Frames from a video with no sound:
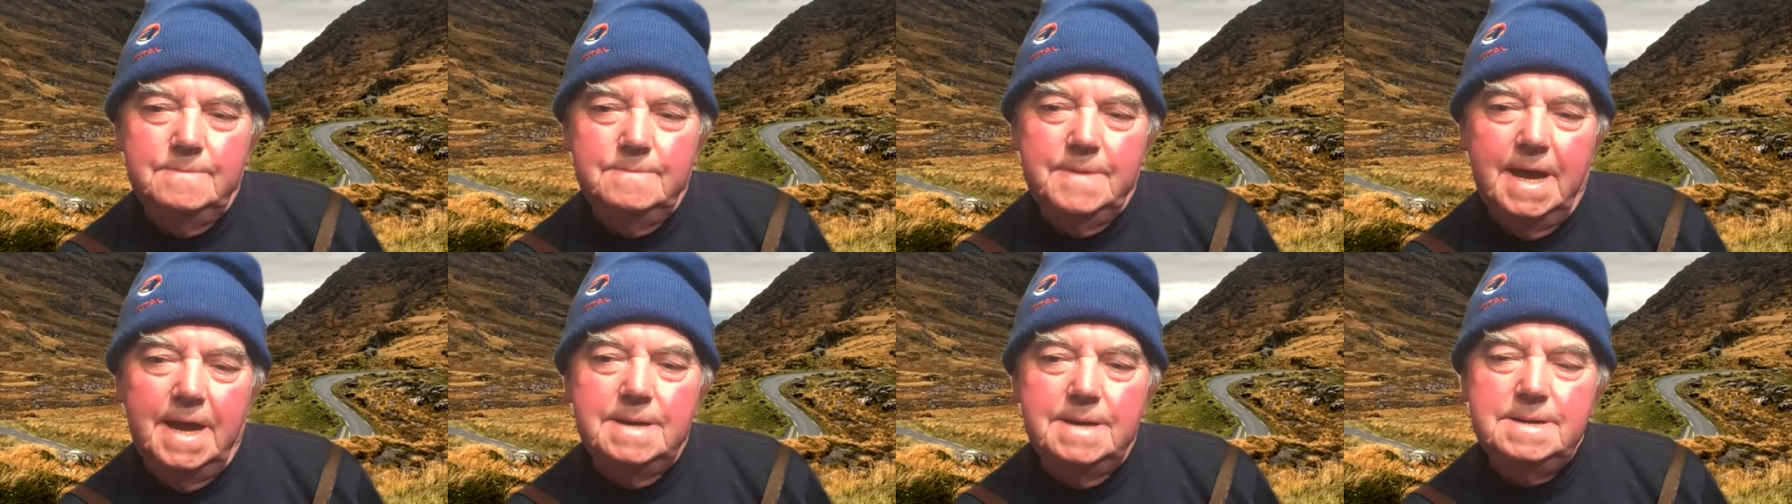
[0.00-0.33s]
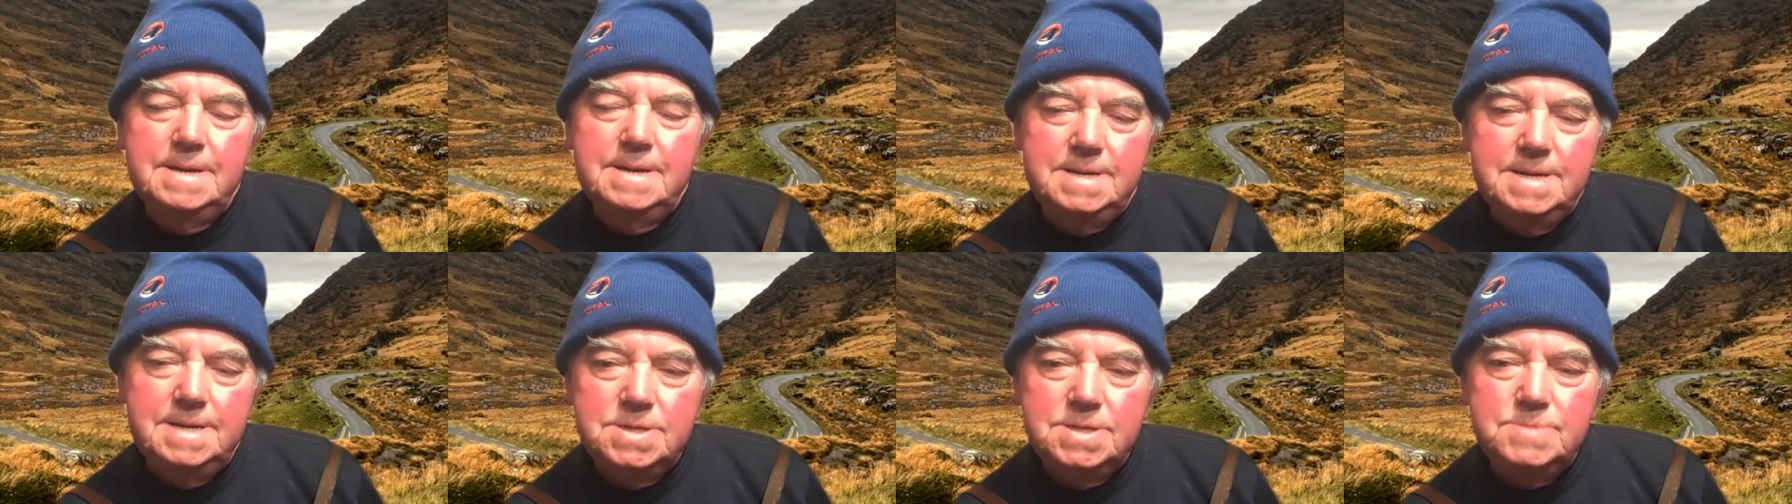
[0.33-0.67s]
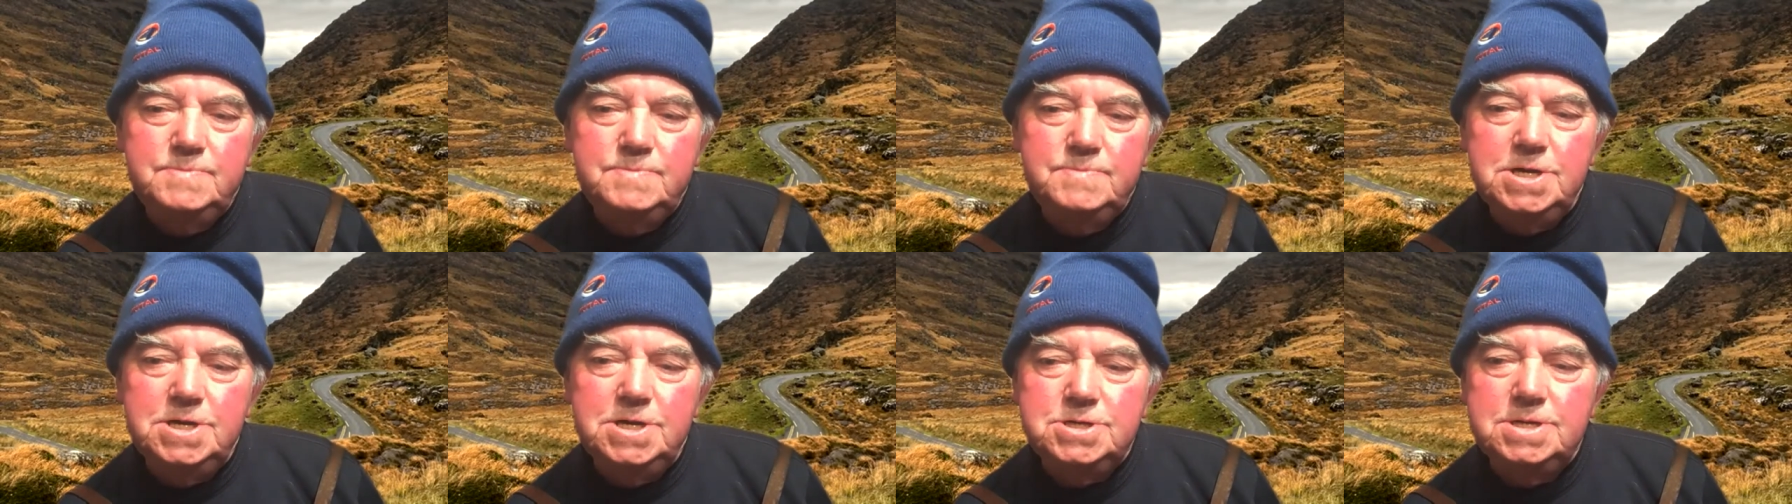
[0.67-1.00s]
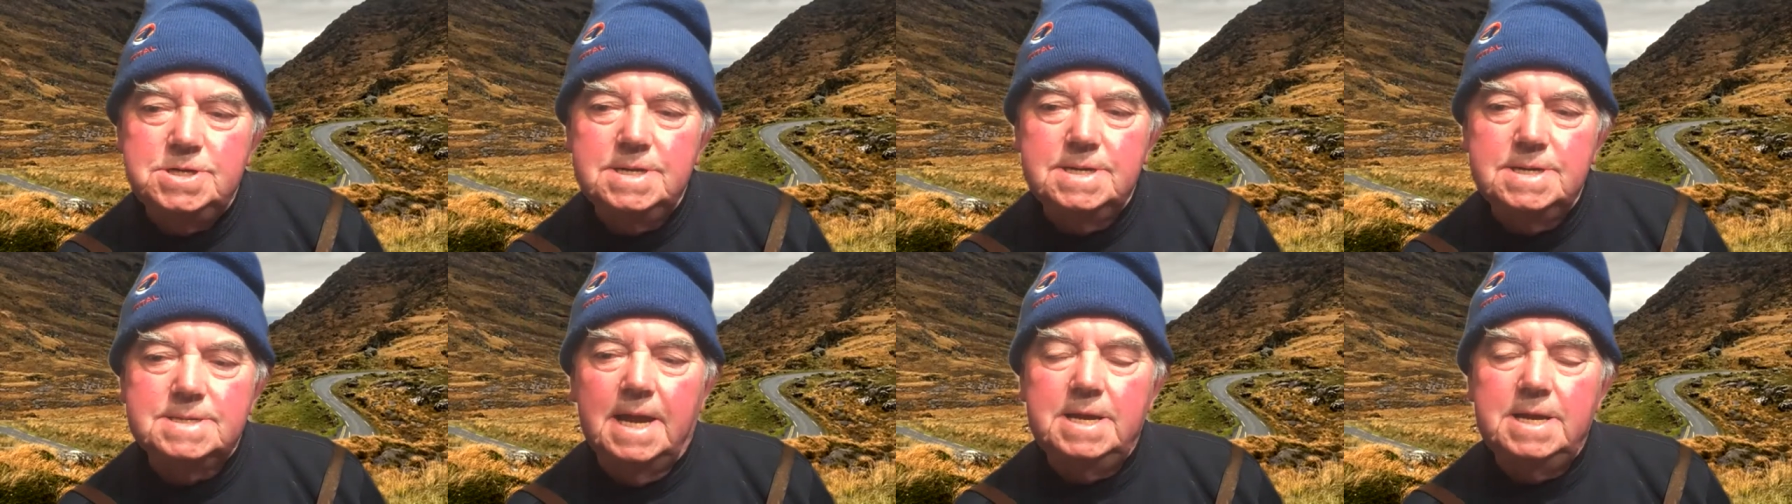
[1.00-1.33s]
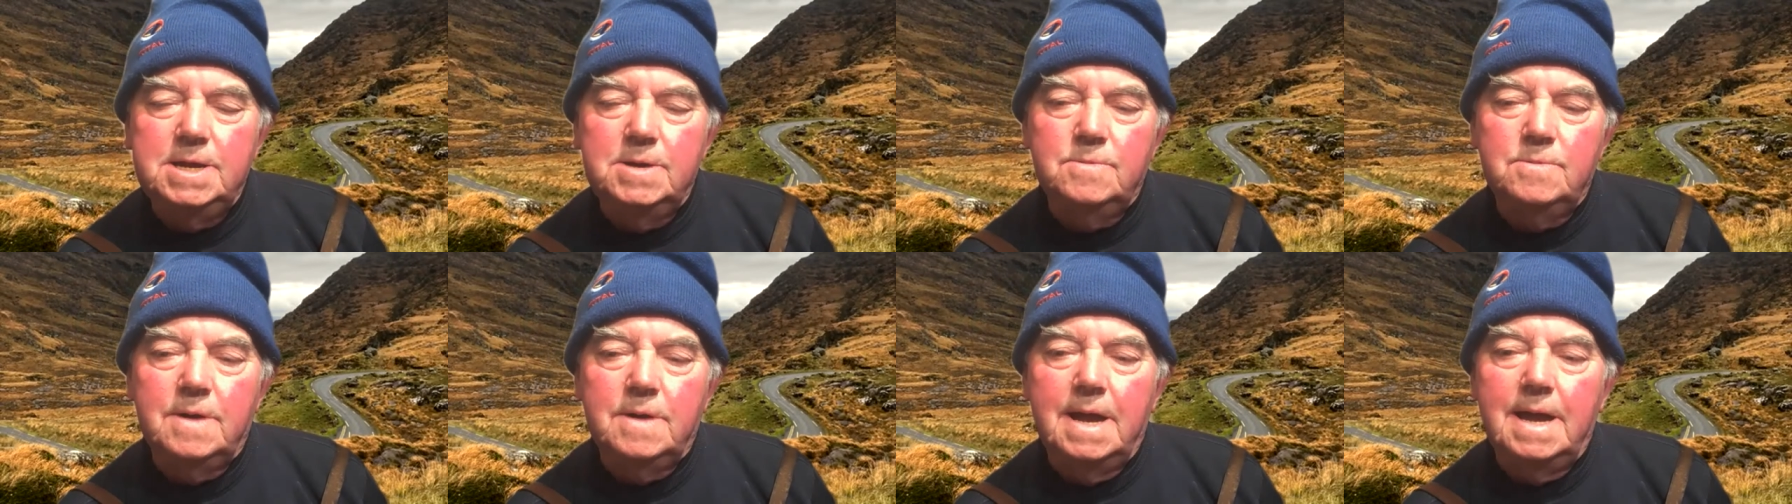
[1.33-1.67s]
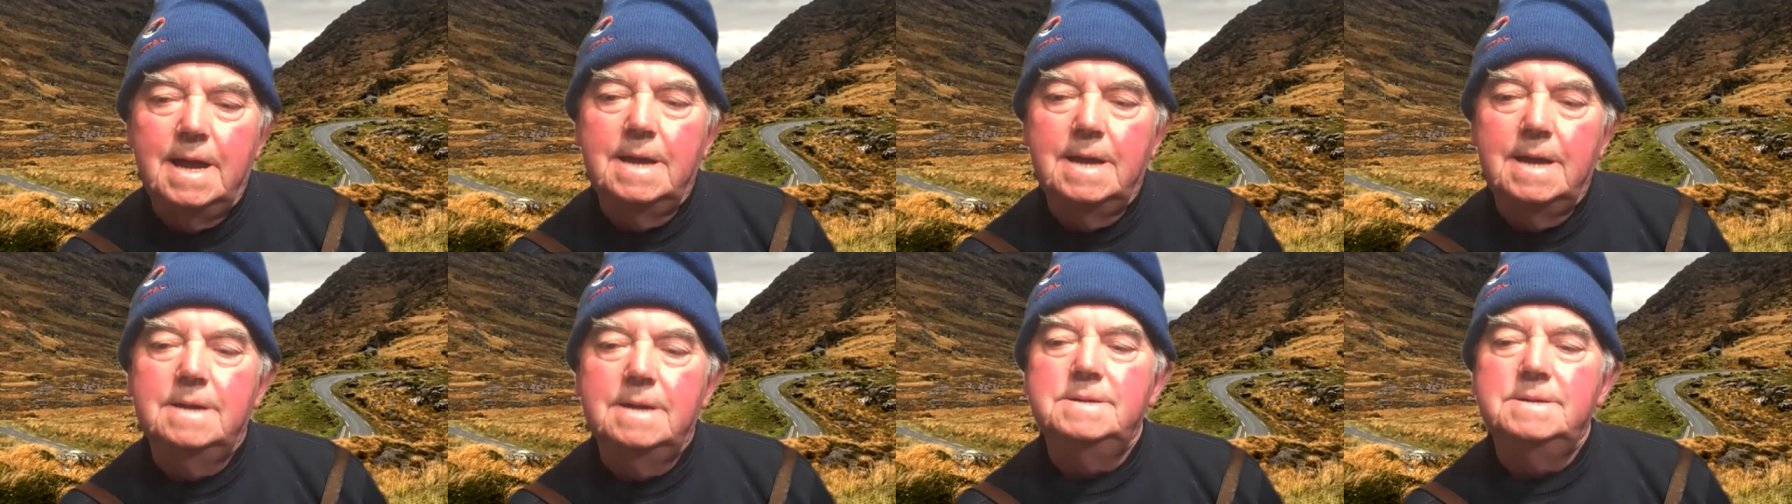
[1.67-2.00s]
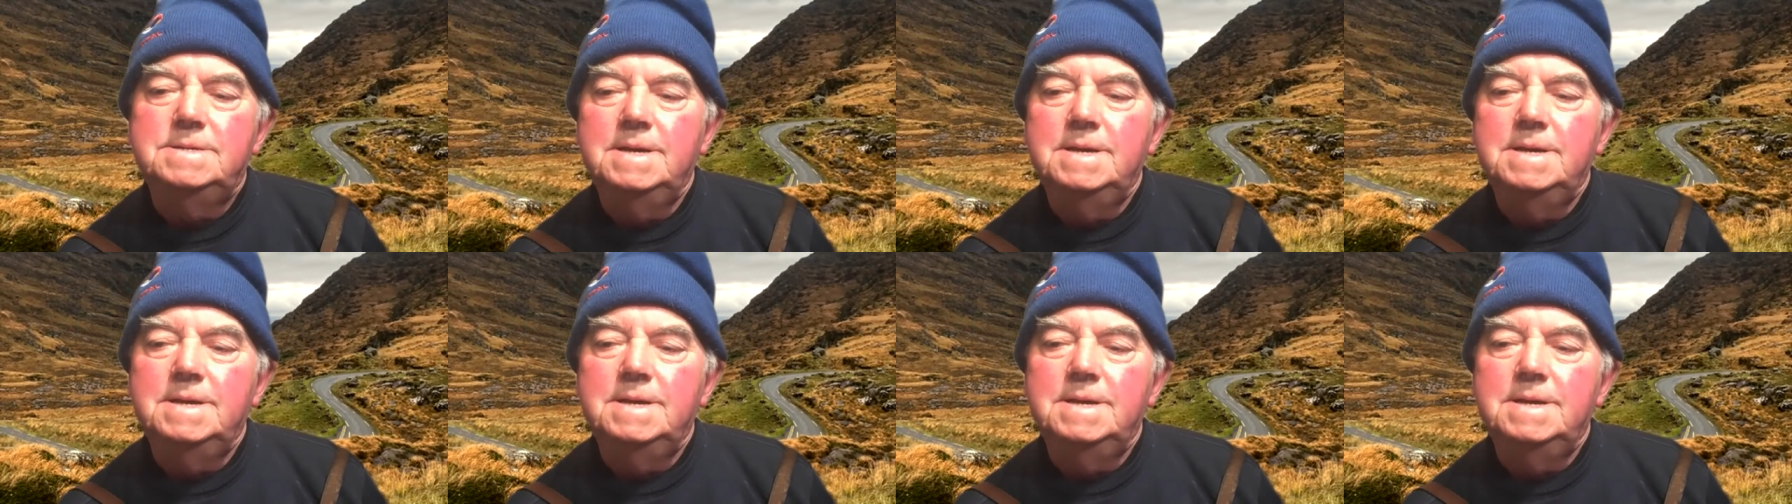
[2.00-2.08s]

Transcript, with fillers: made it his business anyway uh,